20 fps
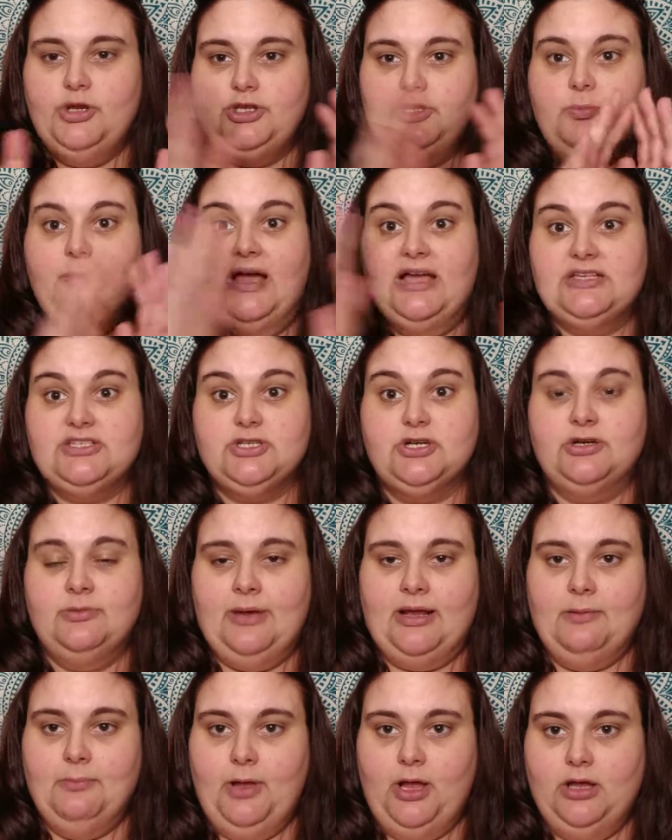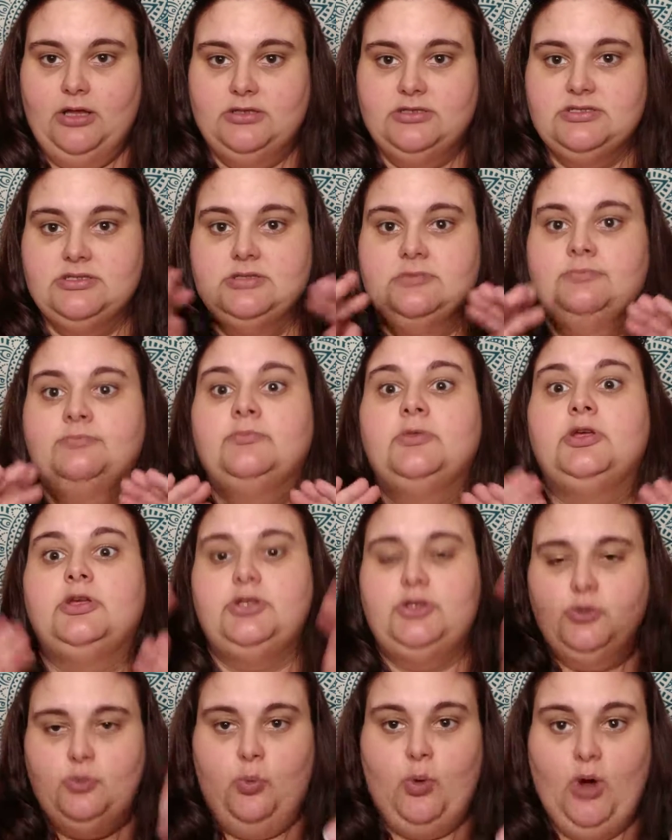Where you buy a certain amount of balls,
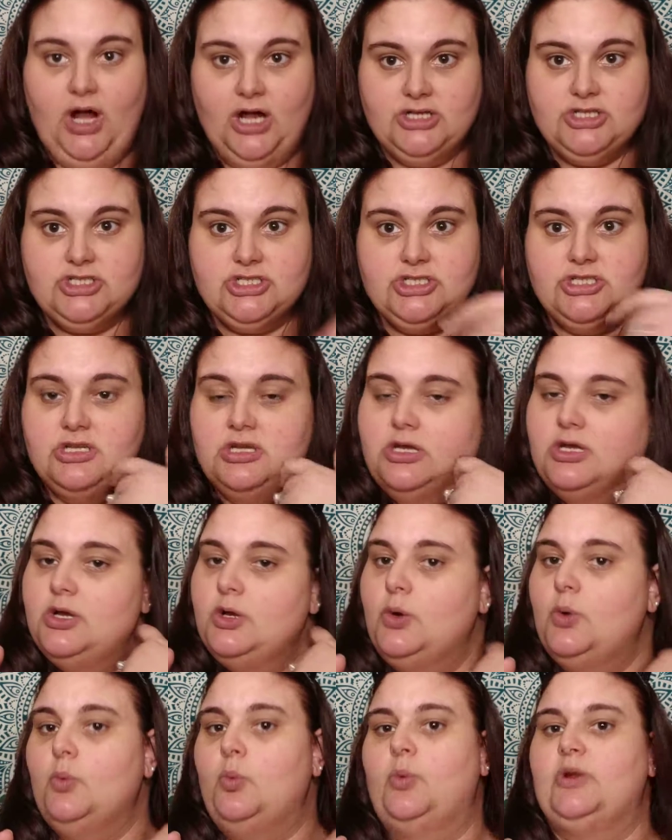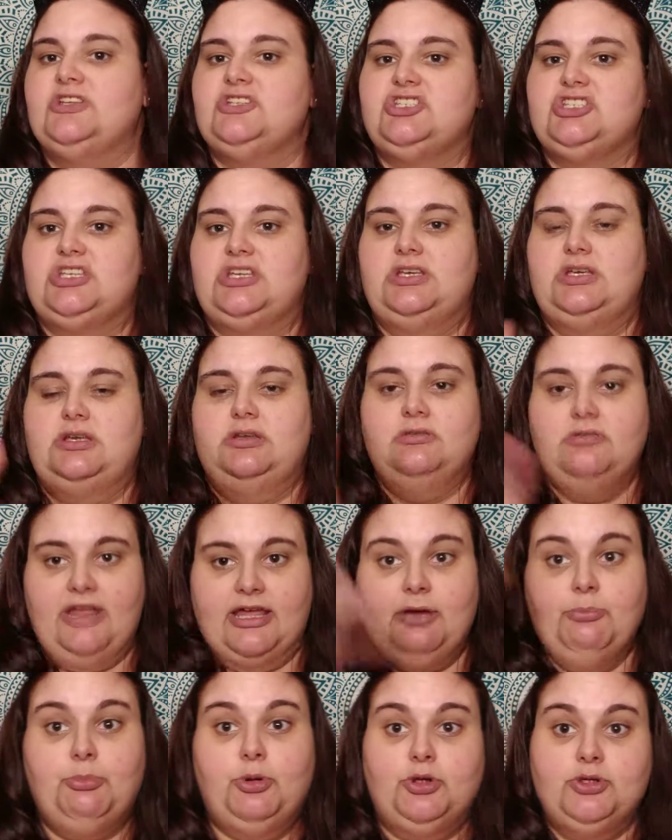you watch when she
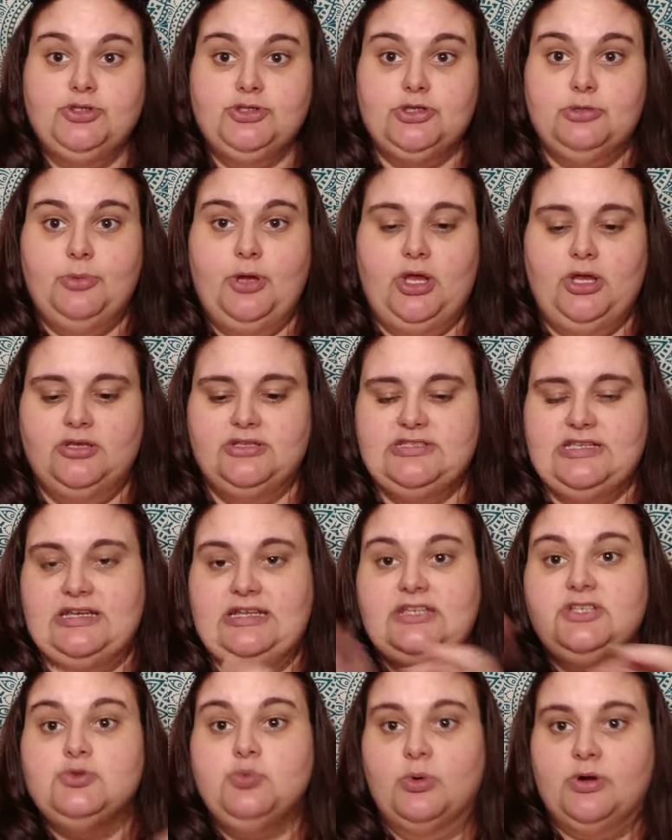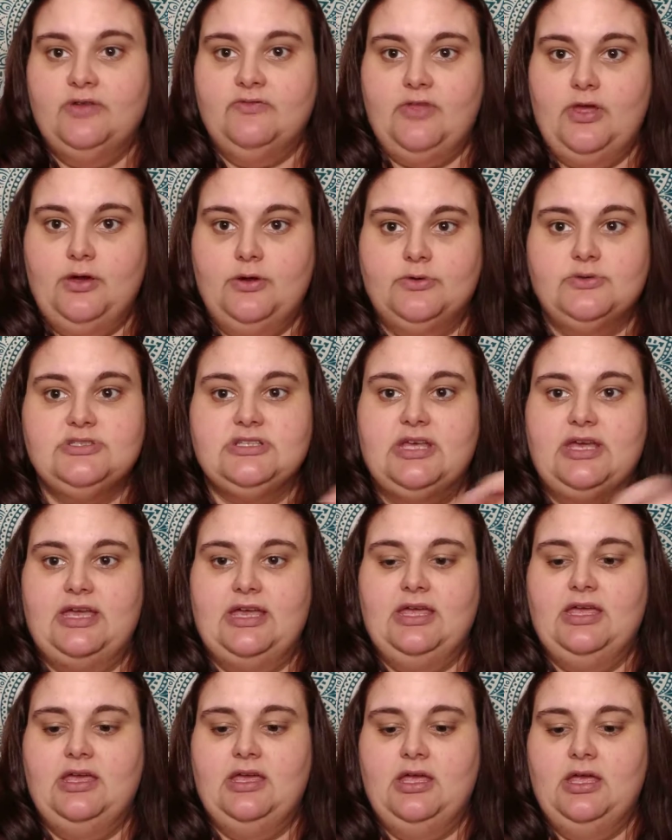like pulls your balls, and each one of those
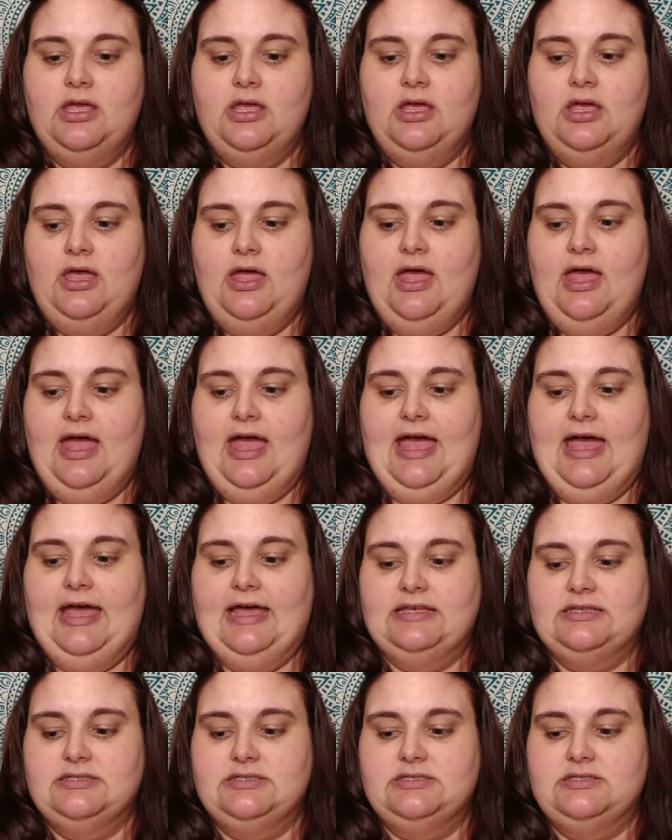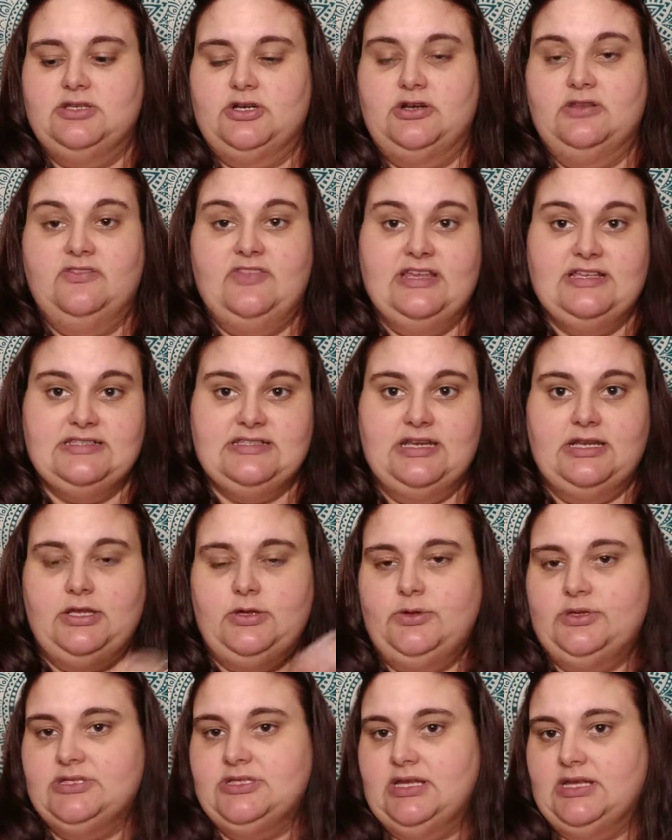like has certain things
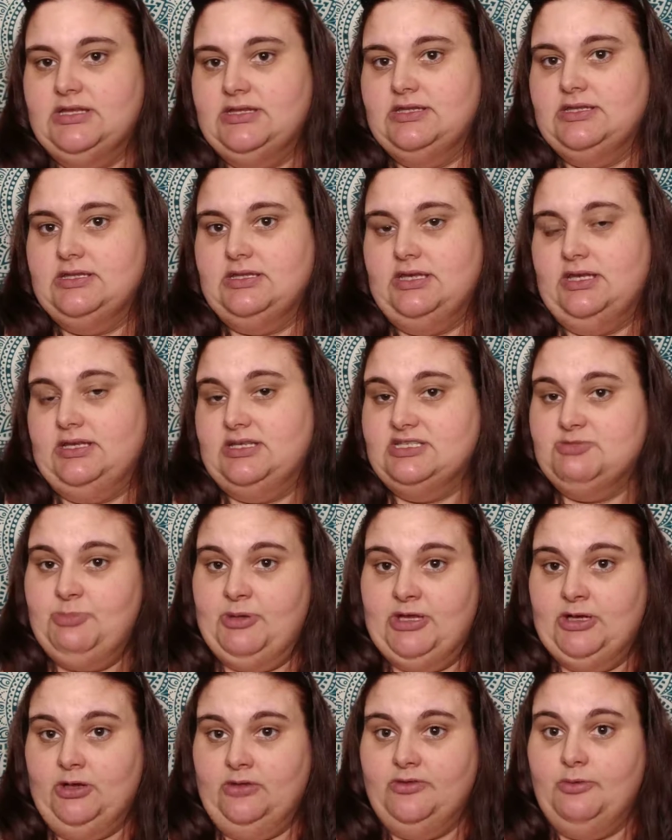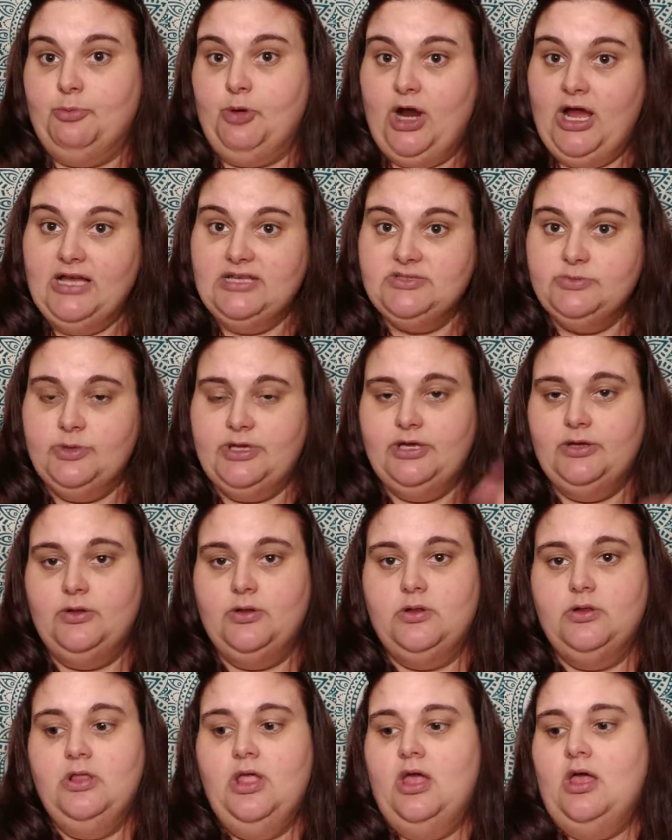in it. You can get a spin on the prize
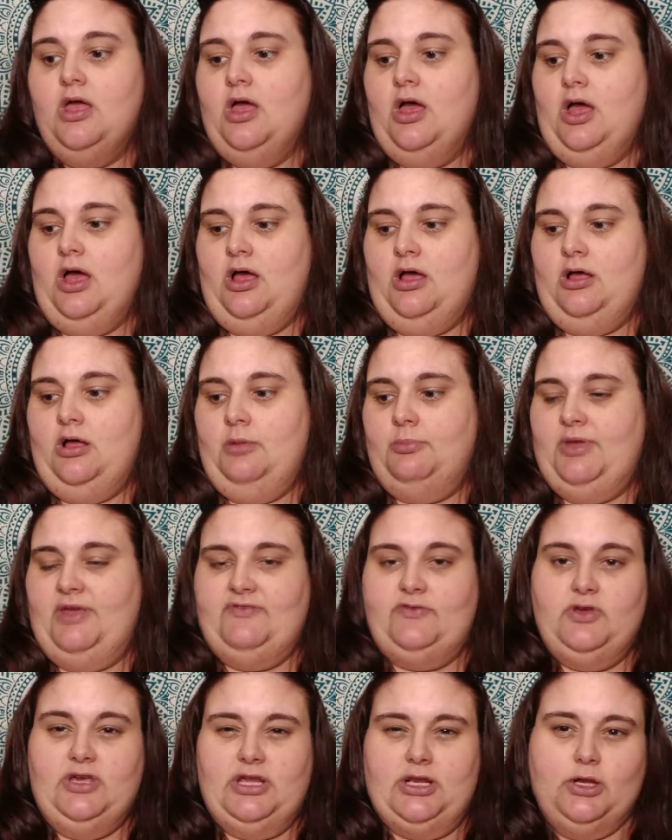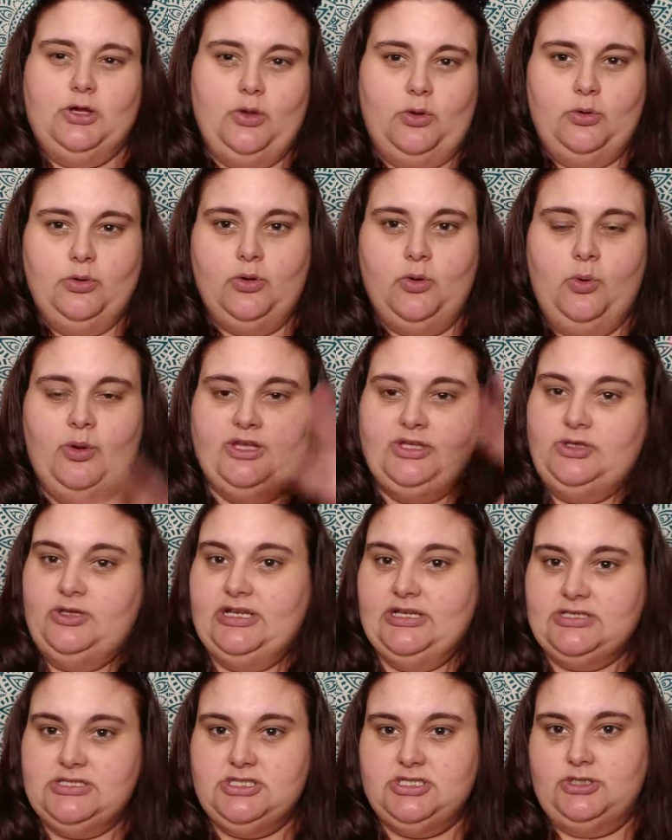wheel. If you get a gold coin,
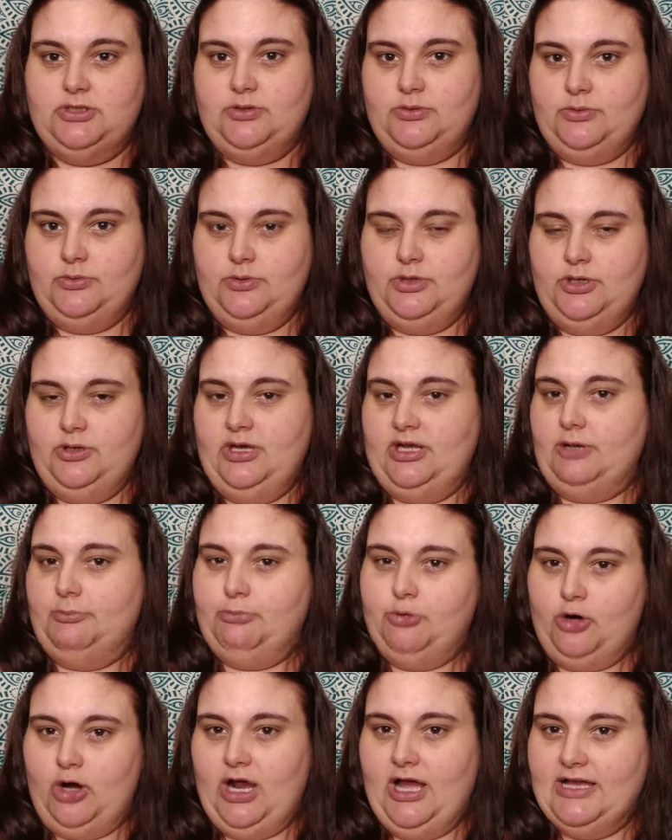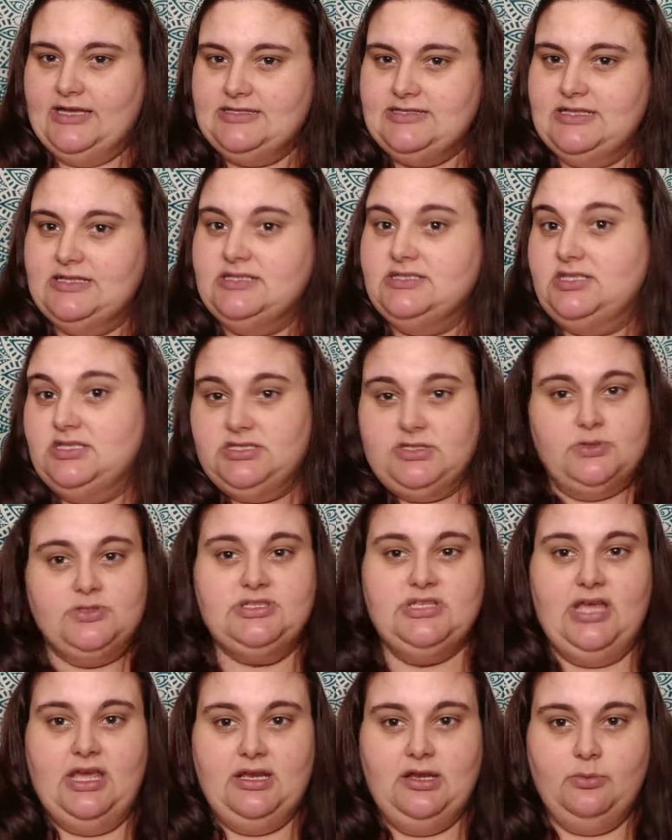you get a prize that is
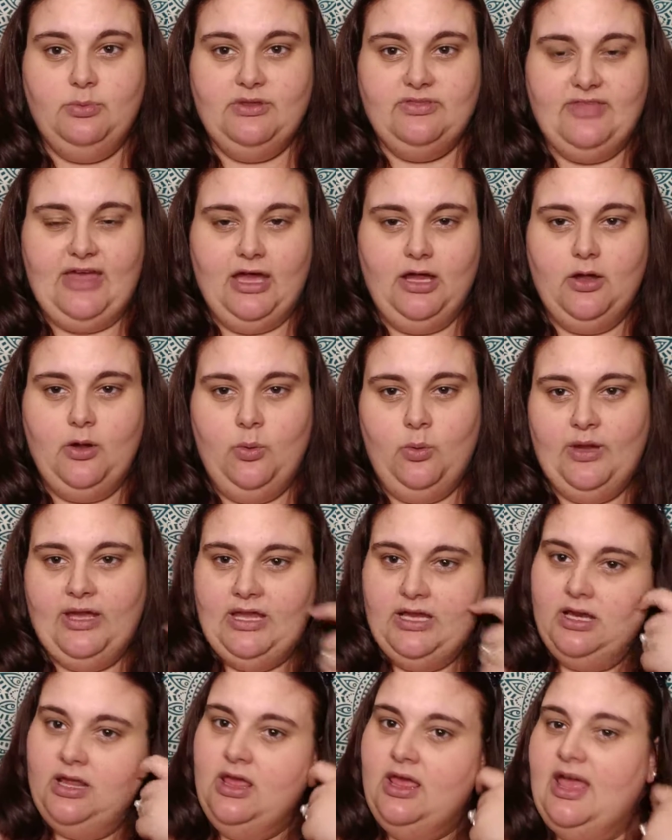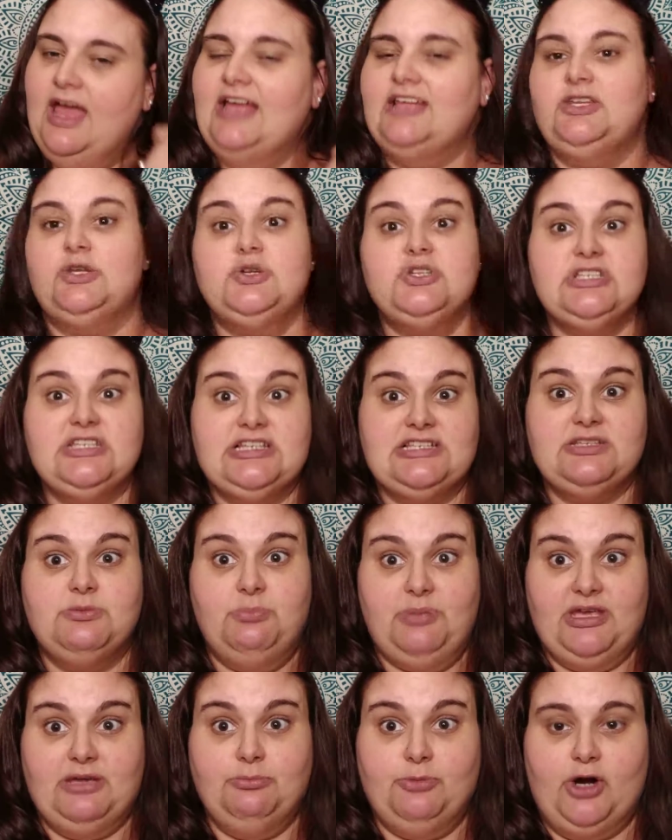associated with that coin, and usually
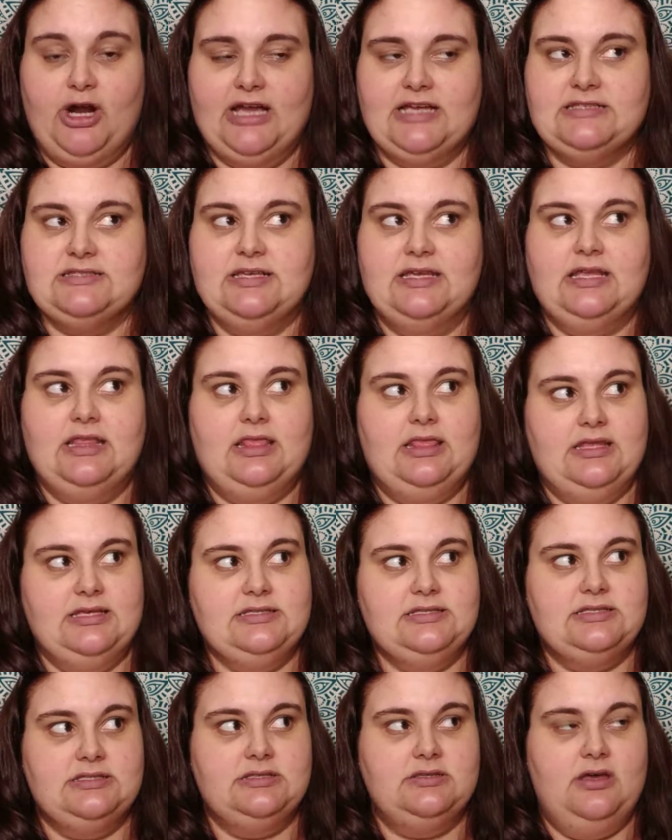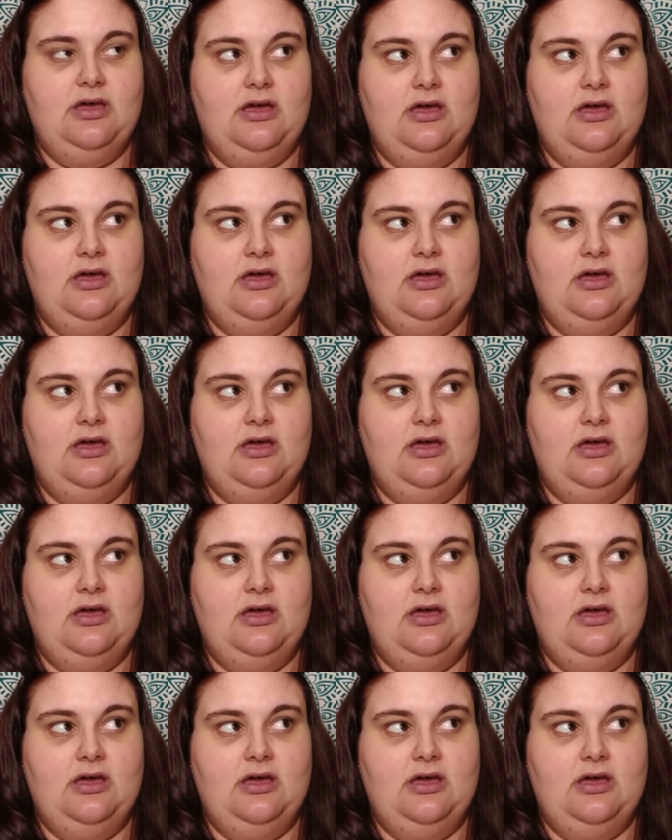it's a big prize. Like this